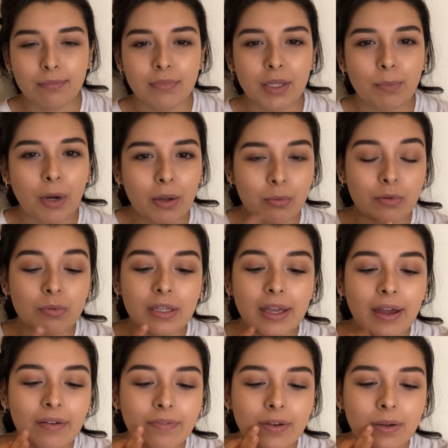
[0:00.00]
They probably
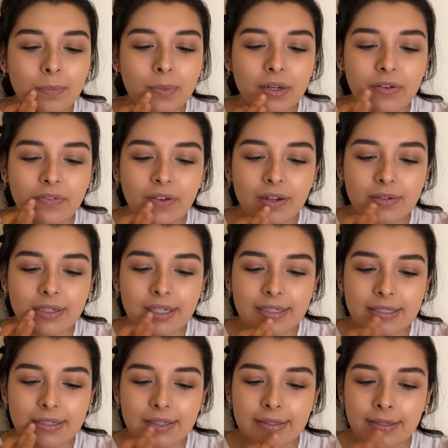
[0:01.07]
have a bit of
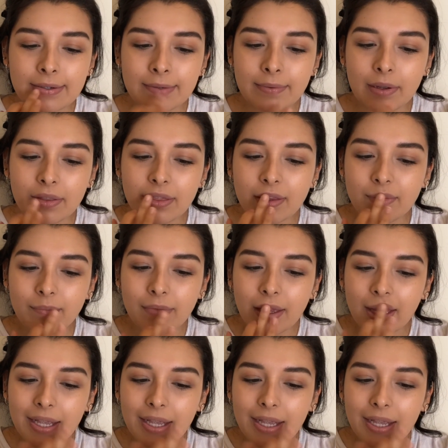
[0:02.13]
foundation around them,